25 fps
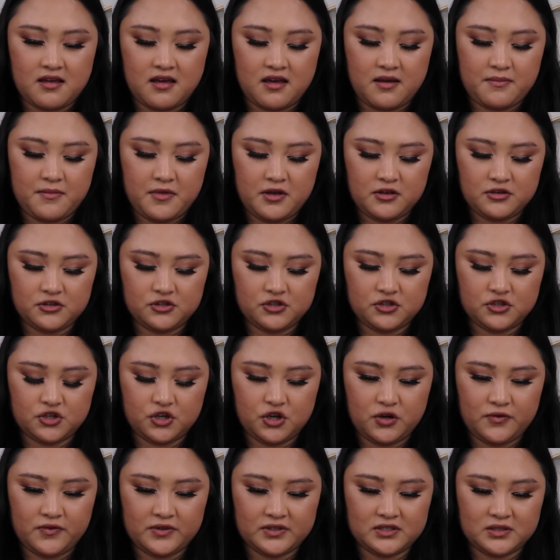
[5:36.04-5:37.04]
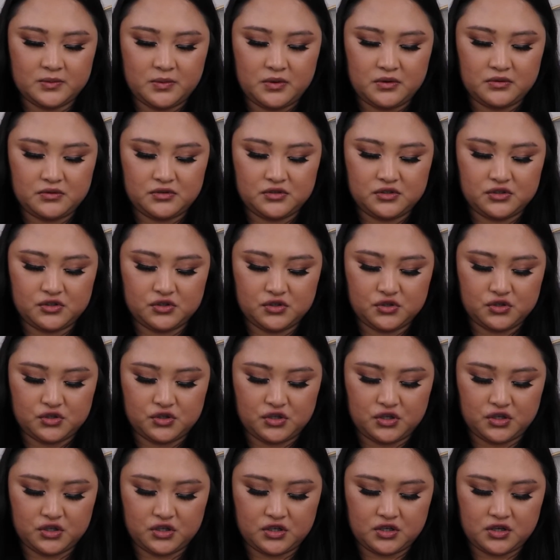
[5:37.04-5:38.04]
I'm not sure if it's supposed to
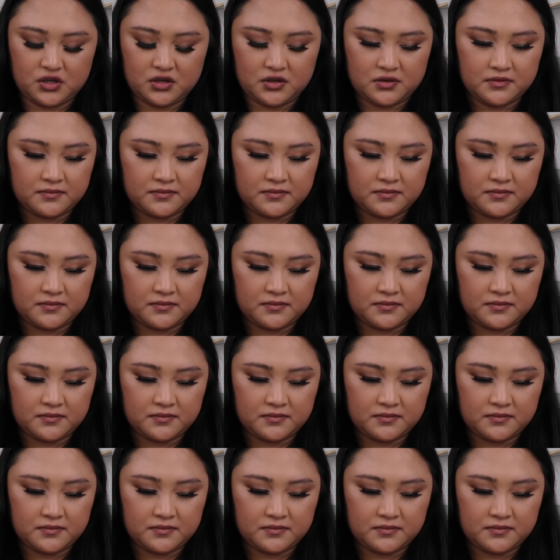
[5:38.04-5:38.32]
look,